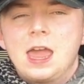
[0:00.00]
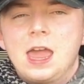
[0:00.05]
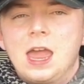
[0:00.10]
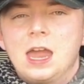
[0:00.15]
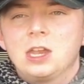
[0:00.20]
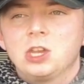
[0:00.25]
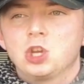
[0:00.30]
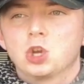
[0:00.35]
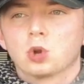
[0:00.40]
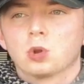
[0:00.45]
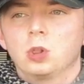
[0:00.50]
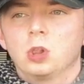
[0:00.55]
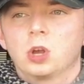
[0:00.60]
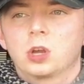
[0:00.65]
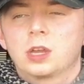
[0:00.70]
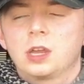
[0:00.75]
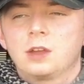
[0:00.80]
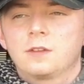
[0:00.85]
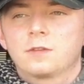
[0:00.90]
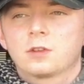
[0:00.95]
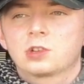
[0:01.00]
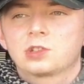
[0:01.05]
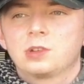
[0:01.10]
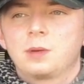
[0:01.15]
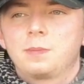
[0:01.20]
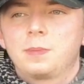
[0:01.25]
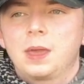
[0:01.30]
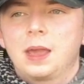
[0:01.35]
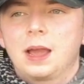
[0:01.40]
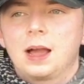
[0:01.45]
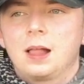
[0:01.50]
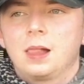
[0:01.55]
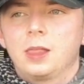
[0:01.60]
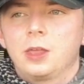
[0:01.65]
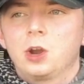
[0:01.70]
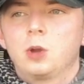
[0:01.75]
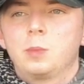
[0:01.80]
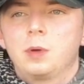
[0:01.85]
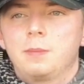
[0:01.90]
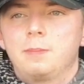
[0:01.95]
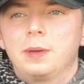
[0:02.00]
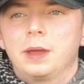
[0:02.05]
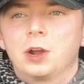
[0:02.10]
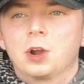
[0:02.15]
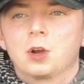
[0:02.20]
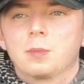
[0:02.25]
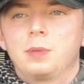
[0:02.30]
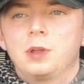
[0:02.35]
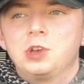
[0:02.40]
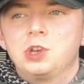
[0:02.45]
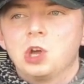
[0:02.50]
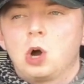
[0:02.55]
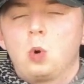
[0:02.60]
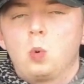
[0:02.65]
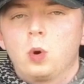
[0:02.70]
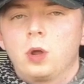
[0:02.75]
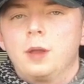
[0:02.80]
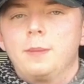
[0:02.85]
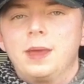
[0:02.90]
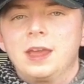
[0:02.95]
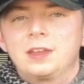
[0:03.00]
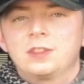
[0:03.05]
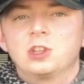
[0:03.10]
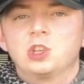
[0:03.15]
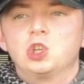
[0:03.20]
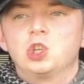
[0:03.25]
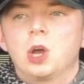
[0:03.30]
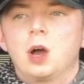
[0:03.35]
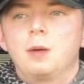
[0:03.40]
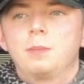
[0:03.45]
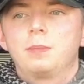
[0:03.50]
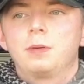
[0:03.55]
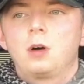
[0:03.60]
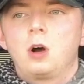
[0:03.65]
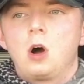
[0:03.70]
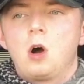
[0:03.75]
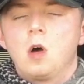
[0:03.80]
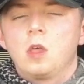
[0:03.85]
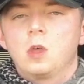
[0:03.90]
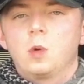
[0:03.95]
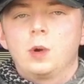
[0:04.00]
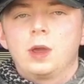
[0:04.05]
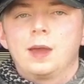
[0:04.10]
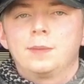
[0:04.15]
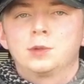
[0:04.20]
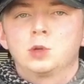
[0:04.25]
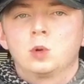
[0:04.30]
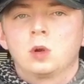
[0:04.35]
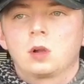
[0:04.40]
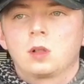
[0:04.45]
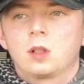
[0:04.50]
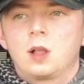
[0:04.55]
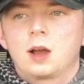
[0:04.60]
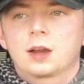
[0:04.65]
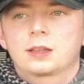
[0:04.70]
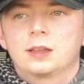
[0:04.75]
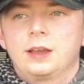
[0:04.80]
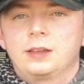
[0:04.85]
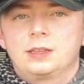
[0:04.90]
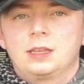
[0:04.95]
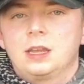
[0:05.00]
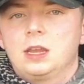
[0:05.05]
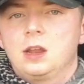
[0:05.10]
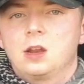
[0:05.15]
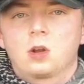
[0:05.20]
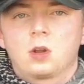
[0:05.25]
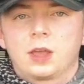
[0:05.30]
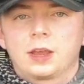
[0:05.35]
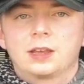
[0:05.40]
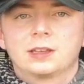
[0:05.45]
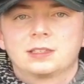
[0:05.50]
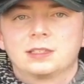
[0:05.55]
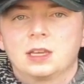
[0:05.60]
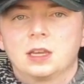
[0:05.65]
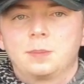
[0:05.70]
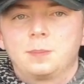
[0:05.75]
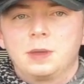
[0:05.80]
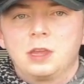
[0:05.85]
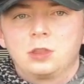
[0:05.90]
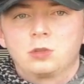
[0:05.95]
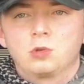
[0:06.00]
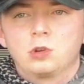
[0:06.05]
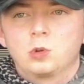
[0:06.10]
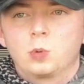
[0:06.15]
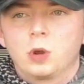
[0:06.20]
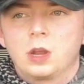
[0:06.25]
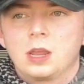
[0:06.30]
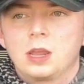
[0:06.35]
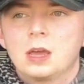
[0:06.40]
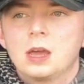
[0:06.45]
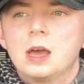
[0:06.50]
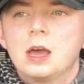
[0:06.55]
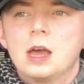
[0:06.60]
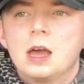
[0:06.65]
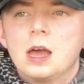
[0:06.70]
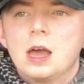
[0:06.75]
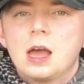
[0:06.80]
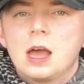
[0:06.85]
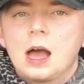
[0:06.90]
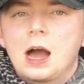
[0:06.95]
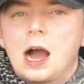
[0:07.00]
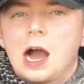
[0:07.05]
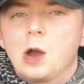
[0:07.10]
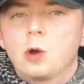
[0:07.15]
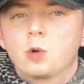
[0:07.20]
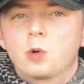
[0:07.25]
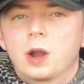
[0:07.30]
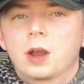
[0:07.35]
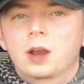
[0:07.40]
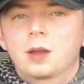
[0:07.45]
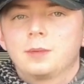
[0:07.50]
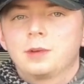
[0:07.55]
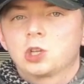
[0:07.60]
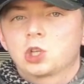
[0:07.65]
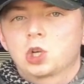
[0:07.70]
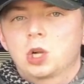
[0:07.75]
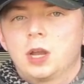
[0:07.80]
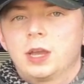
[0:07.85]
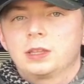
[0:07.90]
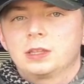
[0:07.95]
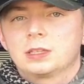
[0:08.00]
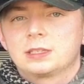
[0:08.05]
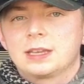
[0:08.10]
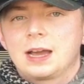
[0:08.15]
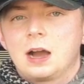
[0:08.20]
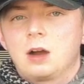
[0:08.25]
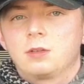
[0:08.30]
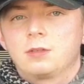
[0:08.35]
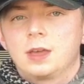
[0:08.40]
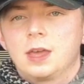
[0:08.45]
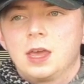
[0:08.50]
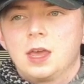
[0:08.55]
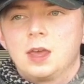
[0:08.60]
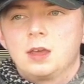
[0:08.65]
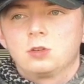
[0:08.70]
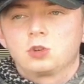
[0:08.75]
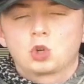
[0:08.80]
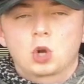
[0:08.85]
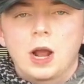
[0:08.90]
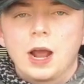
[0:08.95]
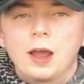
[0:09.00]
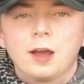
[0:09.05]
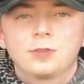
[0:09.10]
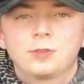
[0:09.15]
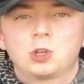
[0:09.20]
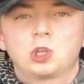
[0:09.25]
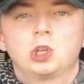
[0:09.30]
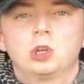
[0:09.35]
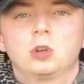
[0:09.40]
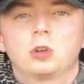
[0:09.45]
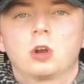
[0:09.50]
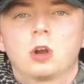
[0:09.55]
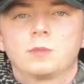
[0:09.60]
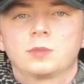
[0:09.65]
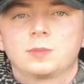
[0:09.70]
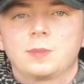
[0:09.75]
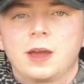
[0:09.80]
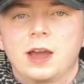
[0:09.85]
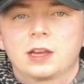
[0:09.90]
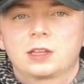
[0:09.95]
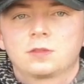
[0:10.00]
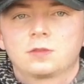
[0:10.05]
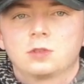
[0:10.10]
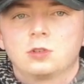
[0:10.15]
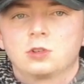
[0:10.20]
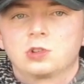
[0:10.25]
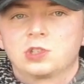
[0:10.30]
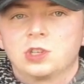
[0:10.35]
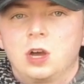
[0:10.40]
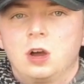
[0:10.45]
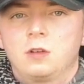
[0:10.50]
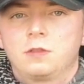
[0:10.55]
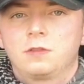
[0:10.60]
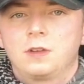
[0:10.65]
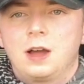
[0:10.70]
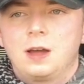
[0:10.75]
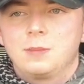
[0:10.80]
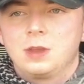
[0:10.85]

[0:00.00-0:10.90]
and you're looking for something a little bit bigger but don't want to make the jump all the way up to a Glock 19 or like a SIG P320, I would recommend trying this out and try out the Shield Arms Max for yourself. I